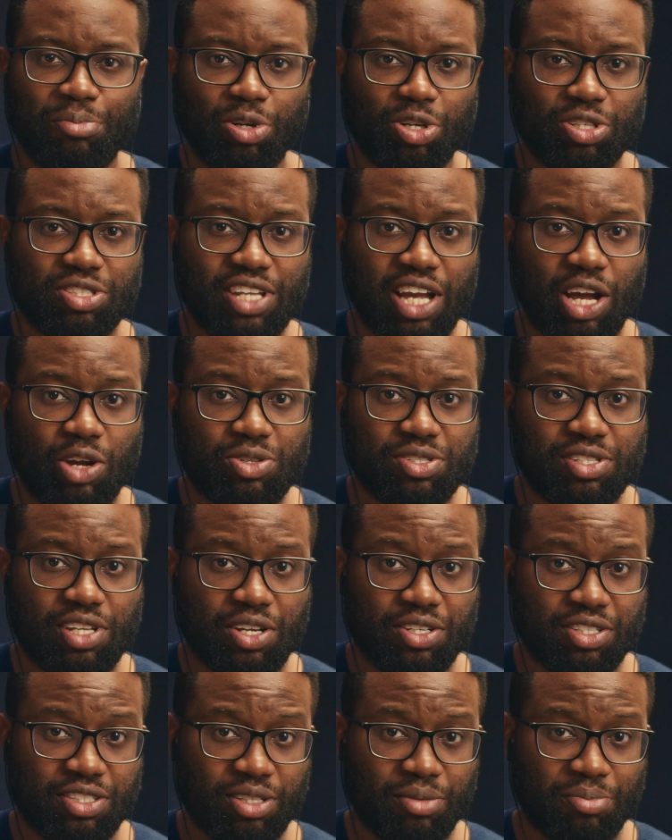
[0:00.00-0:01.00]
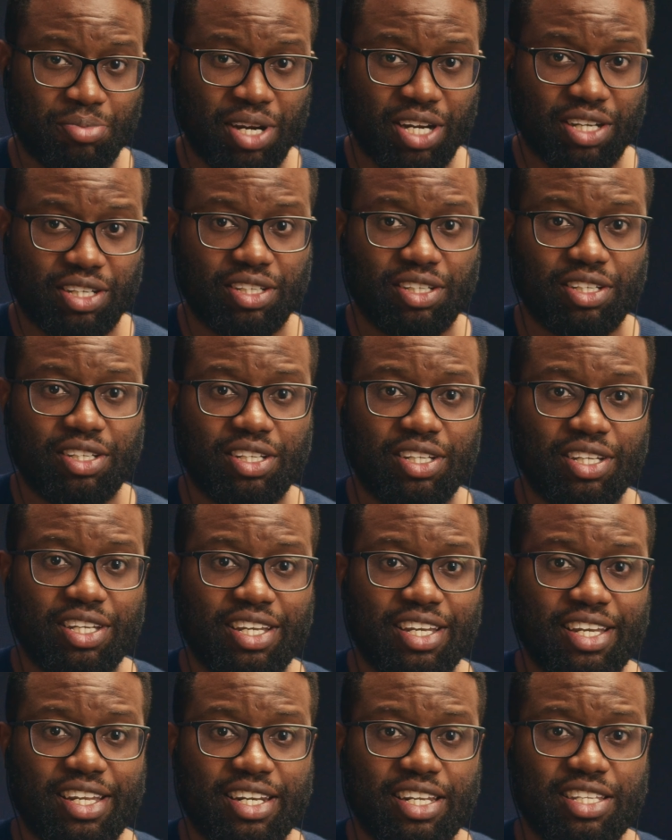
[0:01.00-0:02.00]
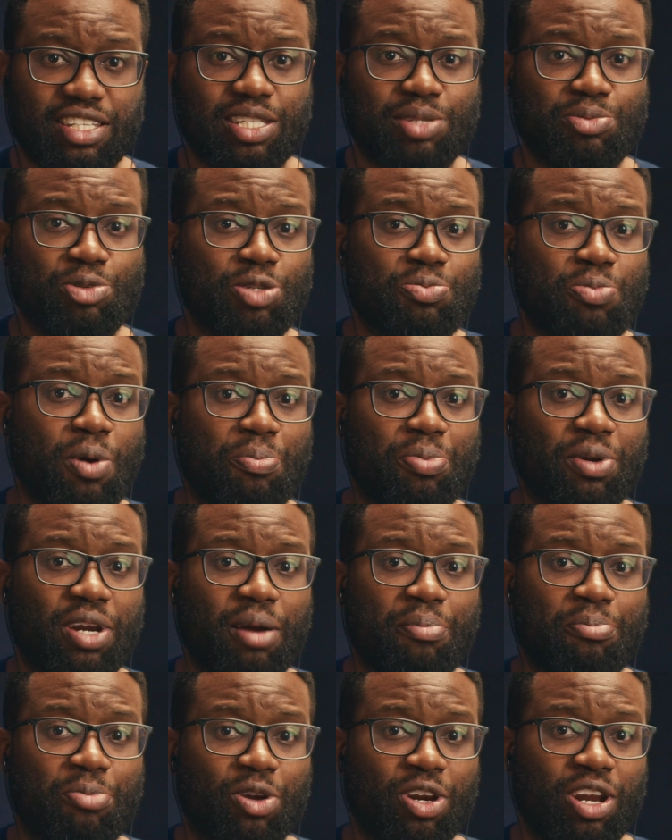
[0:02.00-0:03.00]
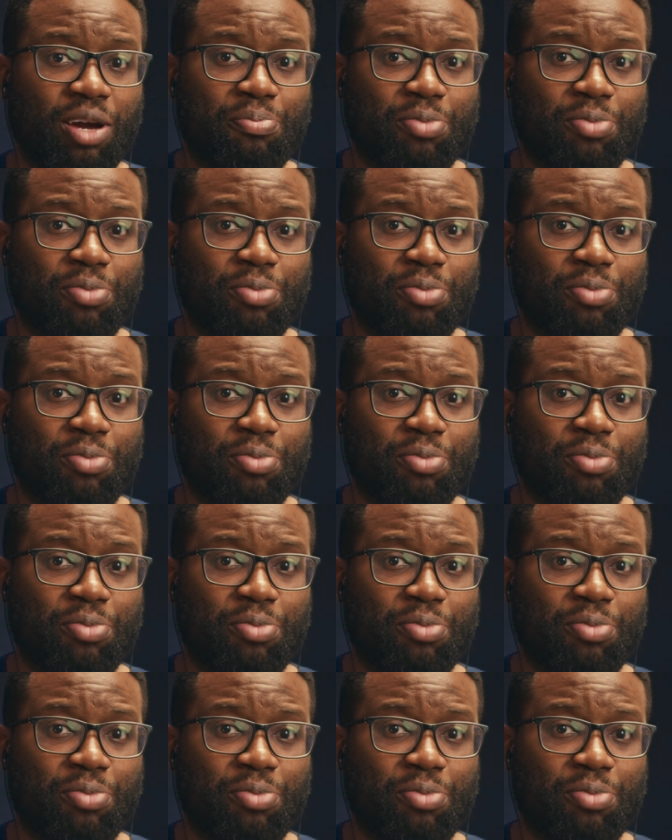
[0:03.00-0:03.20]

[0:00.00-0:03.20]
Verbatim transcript: blocks out sound in the back. This is the most popular polar